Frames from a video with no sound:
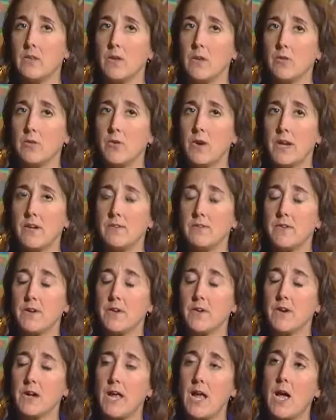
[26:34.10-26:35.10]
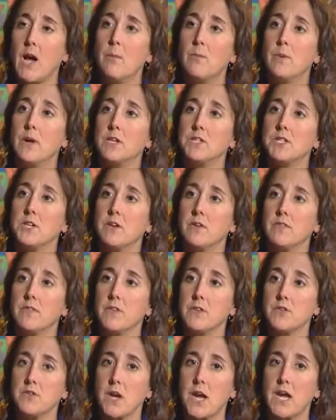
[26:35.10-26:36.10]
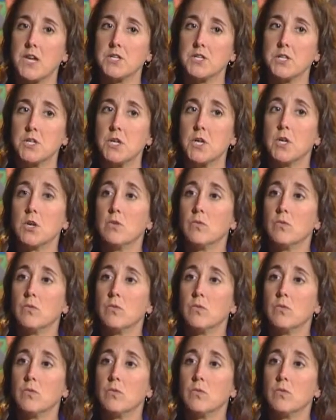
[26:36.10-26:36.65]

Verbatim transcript: and they're trying to figure out how much of the trash